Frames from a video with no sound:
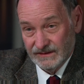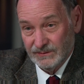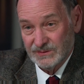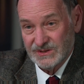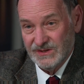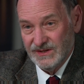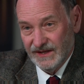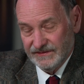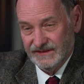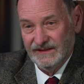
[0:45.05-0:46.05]
There was
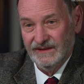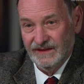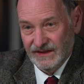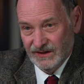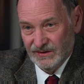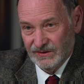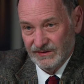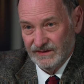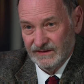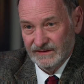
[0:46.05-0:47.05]
nothing there
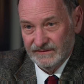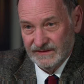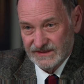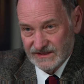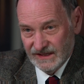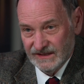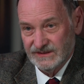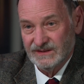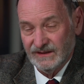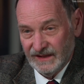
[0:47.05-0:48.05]
that
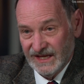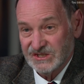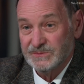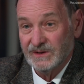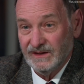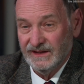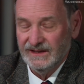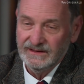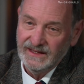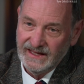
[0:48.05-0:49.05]
says Elijah
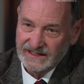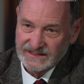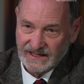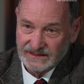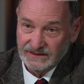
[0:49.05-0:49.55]
McClain had excited